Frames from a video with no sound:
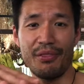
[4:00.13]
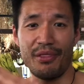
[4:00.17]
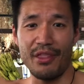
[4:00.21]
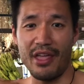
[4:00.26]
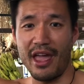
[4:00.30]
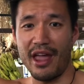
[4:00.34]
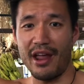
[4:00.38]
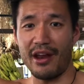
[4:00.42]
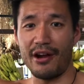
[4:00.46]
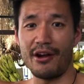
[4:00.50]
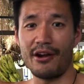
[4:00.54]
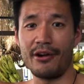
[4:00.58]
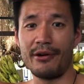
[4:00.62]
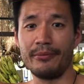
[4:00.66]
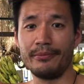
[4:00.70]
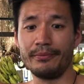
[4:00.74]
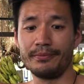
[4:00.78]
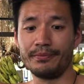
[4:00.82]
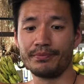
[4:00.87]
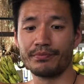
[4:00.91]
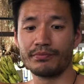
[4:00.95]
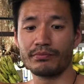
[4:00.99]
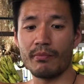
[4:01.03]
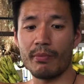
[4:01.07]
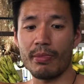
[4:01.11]
there.
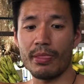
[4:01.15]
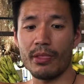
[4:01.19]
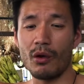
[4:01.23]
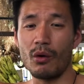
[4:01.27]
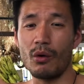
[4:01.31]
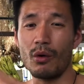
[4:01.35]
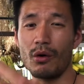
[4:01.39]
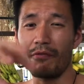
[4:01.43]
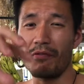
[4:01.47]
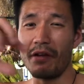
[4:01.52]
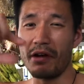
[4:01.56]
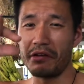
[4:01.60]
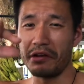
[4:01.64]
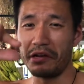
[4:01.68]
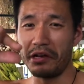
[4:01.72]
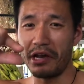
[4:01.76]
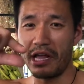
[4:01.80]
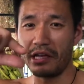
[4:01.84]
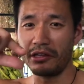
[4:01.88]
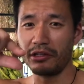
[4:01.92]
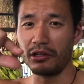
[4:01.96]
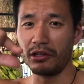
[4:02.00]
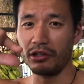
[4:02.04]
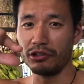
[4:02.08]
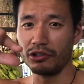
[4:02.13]
Or very
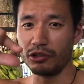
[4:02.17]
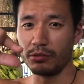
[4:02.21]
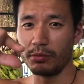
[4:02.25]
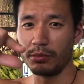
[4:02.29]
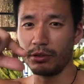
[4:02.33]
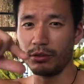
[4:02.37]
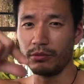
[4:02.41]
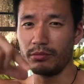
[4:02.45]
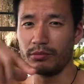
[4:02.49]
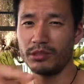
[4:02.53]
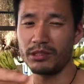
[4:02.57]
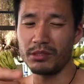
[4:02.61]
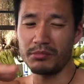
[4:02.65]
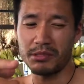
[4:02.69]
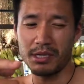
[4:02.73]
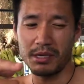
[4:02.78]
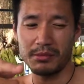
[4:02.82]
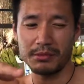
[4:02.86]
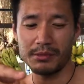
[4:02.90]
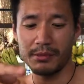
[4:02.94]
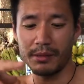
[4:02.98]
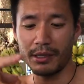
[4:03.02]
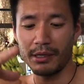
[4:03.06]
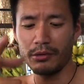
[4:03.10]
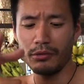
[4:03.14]
negligible.
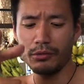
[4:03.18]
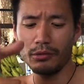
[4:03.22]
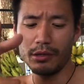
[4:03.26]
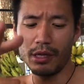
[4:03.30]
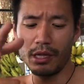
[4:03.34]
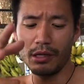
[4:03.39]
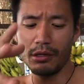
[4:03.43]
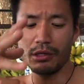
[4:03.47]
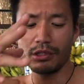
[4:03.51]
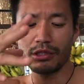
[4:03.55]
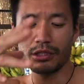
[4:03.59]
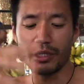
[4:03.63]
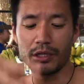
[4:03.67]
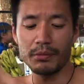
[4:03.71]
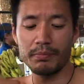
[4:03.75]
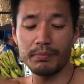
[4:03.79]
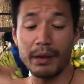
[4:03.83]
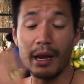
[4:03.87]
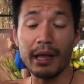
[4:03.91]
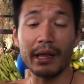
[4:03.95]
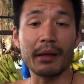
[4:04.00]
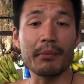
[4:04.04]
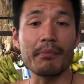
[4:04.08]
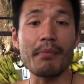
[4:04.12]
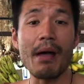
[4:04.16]
Sometimes I'm like, oh, that looks good, but
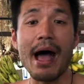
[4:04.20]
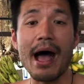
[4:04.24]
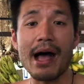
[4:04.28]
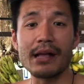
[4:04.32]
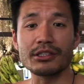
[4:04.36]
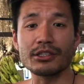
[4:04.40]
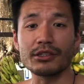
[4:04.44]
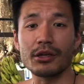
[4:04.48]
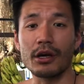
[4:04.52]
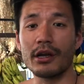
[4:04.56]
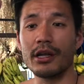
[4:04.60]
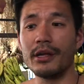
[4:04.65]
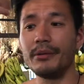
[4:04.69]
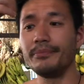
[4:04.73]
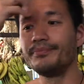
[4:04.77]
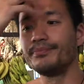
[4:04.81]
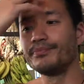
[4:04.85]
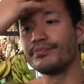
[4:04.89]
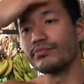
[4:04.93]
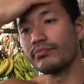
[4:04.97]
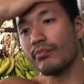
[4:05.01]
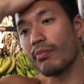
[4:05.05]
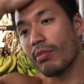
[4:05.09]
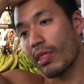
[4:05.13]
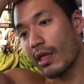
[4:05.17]
I can pass on
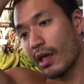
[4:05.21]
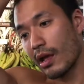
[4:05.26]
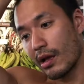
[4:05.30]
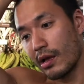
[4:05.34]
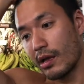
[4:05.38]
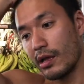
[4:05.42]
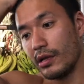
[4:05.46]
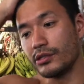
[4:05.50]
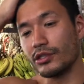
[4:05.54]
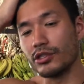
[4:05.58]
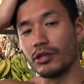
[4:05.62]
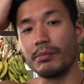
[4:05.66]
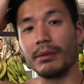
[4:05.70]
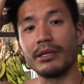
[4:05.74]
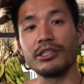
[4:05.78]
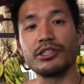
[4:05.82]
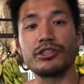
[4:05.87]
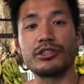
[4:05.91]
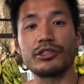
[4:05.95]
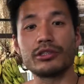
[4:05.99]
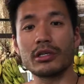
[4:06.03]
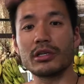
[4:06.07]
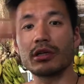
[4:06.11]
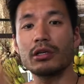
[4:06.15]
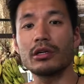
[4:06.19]
it. So my
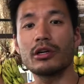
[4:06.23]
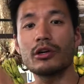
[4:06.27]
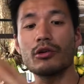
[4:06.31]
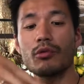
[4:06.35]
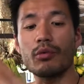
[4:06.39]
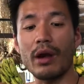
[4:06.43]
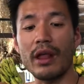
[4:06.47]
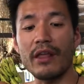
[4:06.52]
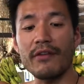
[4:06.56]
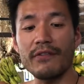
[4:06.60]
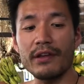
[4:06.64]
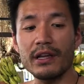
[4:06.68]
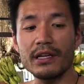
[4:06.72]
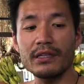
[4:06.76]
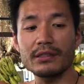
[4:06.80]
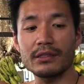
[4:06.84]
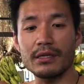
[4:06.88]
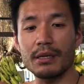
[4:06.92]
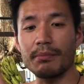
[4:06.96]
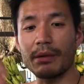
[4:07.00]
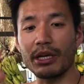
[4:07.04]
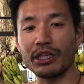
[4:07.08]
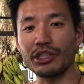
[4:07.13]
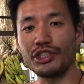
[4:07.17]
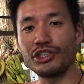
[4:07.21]
sugar cravings
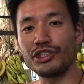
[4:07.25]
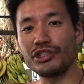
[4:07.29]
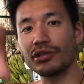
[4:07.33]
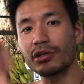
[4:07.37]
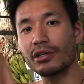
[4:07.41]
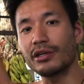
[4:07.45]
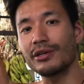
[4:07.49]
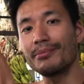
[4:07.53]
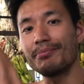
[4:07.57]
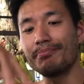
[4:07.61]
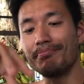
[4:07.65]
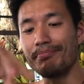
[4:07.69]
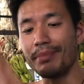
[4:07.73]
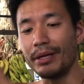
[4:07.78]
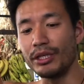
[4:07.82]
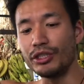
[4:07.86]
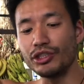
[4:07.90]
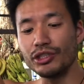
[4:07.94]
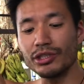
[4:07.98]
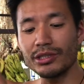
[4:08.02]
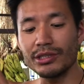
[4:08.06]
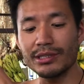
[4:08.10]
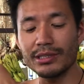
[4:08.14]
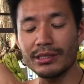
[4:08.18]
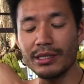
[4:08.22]
and my sugar
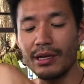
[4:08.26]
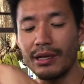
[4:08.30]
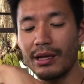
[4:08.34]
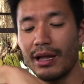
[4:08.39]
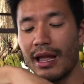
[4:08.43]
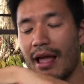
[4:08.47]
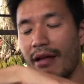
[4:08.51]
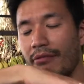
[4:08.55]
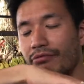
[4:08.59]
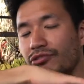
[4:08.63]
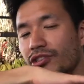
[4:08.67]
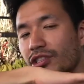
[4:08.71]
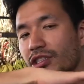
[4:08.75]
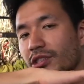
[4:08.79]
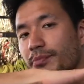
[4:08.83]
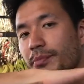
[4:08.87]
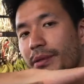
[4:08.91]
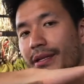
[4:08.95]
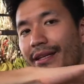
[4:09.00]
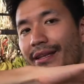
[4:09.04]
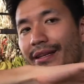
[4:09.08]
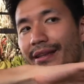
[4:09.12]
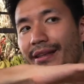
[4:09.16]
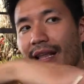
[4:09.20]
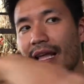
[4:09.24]
binges have just
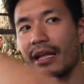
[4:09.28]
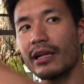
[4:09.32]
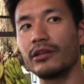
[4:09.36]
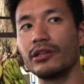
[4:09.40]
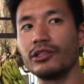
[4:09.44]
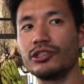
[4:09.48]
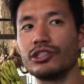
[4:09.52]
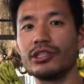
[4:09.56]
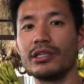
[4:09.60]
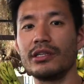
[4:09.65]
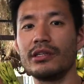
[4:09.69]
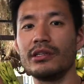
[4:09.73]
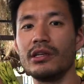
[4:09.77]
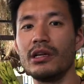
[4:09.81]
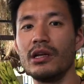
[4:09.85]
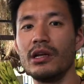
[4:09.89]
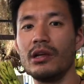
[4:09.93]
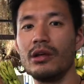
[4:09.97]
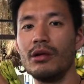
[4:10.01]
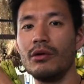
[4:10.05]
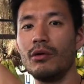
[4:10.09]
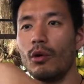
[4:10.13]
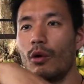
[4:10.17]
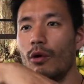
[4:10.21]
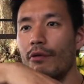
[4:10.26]
been negligent
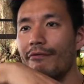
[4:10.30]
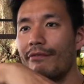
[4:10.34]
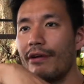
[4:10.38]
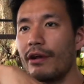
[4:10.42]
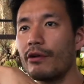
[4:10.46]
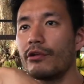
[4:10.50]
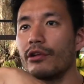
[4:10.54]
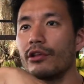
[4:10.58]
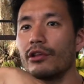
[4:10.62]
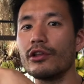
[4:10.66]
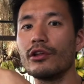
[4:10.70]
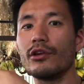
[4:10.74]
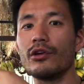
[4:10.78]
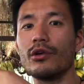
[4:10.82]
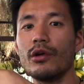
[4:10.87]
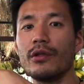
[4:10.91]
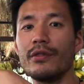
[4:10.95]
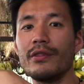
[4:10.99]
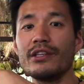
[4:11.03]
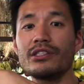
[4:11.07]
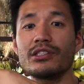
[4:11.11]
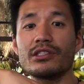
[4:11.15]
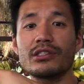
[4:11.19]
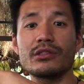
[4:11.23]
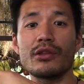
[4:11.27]
or very little.
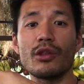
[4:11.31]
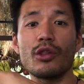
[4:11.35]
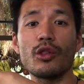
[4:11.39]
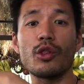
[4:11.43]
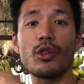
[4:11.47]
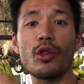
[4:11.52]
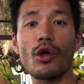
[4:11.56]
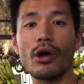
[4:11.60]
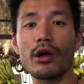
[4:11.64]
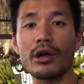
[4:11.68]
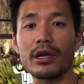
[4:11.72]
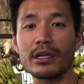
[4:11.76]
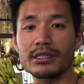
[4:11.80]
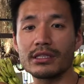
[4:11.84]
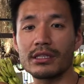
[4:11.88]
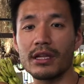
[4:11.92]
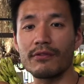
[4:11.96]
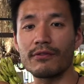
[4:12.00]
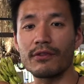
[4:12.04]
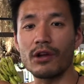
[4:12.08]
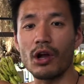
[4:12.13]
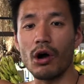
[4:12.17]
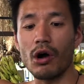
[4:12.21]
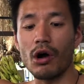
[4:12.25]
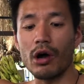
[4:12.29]
And this is the longest
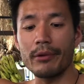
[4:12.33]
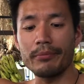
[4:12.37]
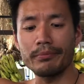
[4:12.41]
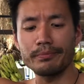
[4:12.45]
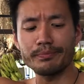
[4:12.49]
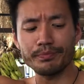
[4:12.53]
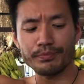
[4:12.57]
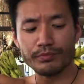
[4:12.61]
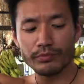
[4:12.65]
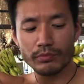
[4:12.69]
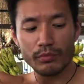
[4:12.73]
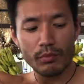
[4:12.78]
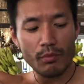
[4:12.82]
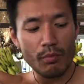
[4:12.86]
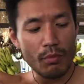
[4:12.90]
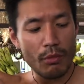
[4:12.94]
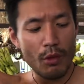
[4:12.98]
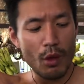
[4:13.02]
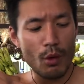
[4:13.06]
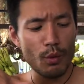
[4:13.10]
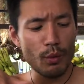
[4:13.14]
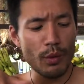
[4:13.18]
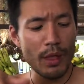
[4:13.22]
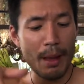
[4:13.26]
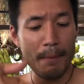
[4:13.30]
I've gone
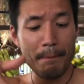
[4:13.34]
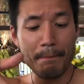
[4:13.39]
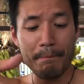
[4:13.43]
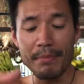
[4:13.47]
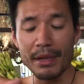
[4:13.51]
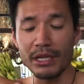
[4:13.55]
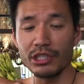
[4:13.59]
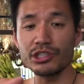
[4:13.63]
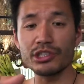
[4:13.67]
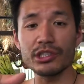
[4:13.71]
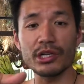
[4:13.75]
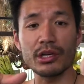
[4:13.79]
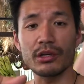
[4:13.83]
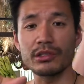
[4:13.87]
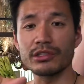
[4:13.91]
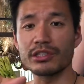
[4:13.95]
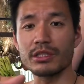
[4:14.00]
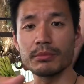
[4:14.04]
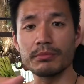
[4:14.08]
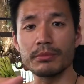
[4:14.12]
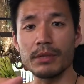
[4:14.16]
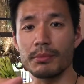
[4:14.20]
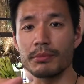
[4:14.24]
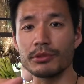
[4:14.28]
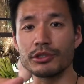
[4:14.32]
without binging on
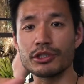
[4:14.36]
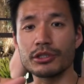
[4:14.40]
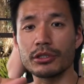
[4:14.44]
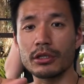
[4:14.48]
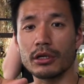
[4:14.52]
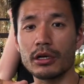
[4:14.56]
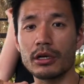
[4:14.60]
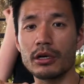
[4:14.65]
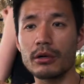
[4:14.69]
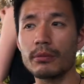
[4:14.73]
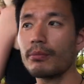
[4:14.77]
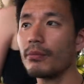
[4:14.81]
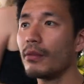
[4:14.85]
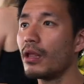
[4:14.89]
some type of sugar